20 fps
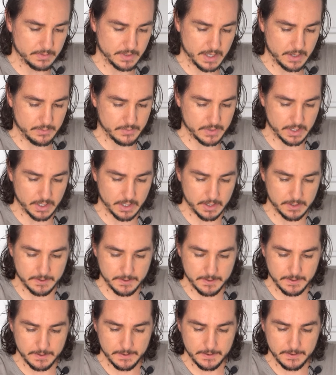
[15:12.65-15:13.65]
there we go.
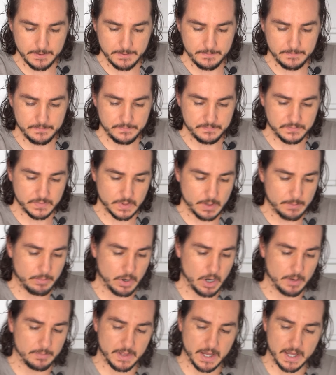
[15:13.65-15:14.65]

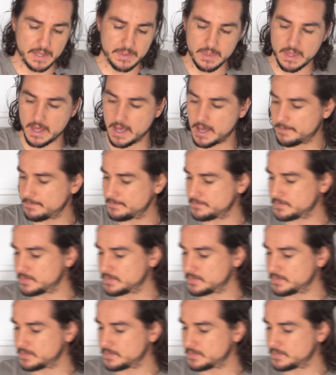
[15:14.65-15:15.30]
Pop that in there,